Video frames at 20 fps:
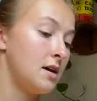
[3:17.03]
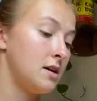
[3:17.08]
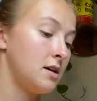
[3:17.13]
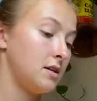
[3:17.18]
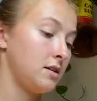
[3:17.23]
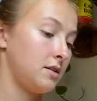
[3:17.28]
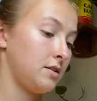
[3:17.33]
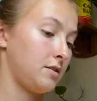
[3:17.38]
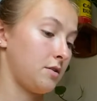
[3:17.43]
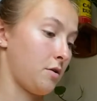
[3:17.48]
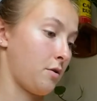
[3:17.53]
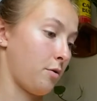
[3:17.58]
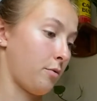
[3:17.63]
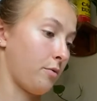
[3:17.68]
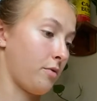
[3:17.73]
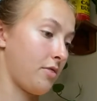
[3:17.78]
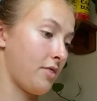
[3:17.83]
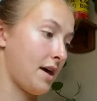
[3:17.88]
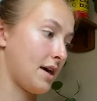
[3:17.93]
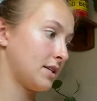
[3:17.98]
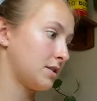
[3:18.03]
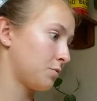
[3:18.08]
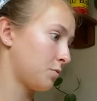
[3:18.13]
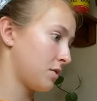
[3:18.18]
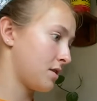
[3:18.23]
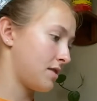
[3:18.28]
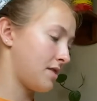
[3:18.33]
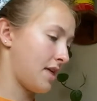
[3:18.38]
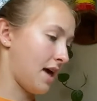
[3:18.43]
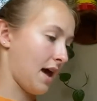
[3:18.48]
So that's where
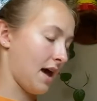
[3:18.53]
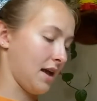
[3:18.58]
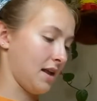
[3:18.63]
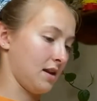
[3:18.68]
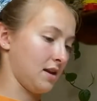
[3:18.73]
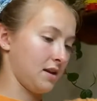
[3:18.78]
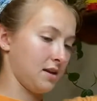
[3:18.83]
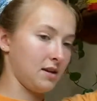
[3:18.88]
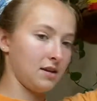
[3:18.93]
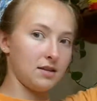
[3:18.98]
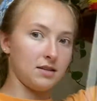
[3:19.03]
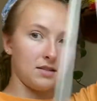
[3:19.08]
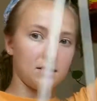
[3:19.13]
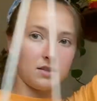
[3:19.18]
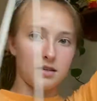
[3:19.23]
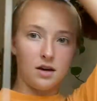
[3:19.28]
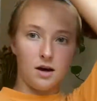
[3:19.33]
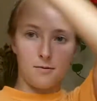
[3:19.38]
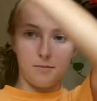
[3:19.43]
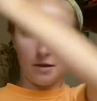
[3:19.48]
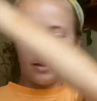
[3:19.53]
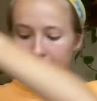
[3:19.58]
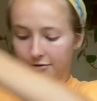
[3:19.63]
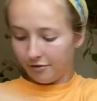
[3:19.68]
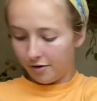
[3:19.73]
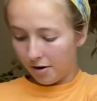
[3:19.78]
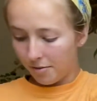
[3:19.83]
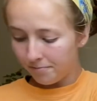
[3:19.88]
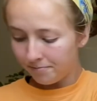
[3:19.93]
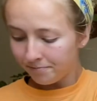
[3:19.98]
that is coming
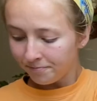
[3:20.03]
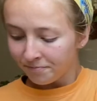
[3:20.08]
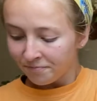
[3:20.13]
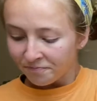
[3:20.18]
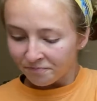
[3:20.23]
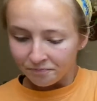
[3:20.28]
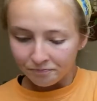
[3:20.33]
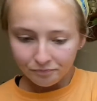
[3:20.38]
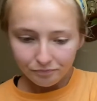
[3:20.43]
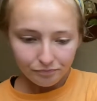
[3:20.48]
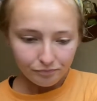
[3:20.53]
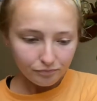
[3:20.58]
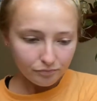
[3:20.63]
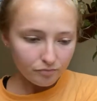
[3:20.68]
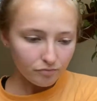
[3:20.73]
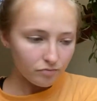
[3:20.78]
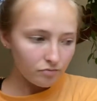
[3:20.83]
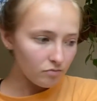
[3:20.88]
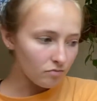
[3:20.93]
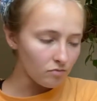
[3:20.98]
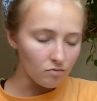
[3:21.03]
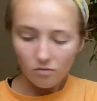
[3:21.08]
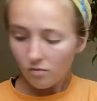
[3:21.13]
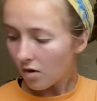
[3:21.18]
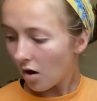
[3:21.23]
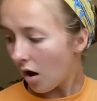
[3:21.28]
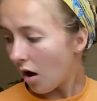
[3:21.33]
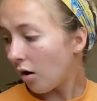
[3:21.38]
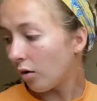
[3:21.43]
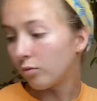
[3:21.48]
from.
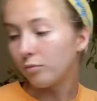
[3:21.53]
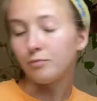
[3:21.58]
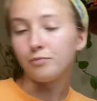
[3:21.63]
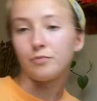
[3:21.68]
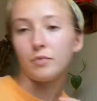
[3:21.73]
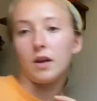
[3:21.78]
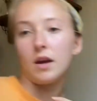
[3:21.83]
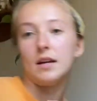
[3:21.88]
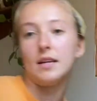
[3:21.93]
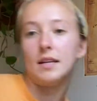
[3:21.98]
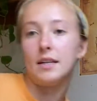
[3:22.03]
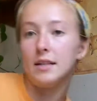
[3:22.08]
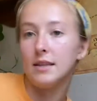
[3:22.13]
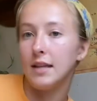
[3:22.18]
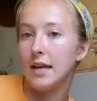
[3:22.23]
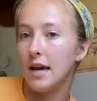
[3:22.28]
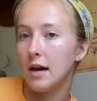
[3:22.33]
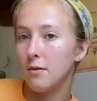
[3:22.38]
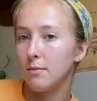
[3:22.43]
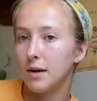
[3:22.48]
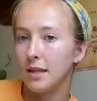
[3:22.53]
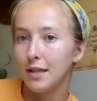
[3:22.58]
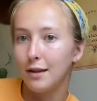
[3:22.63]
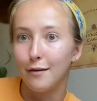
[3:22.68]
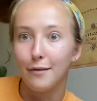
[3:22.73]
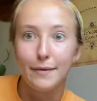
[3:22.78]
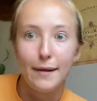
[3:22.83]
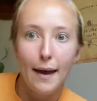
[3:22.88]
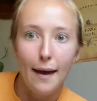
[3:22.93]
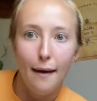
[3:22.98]
Oh, I need to lay out my little
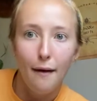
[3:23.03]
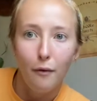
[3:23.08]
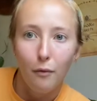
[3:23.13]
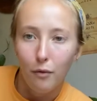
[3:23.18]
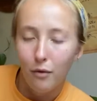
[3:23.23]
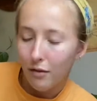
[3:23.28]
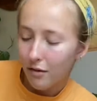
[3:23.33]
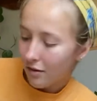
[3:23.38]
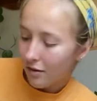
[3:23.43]
towel.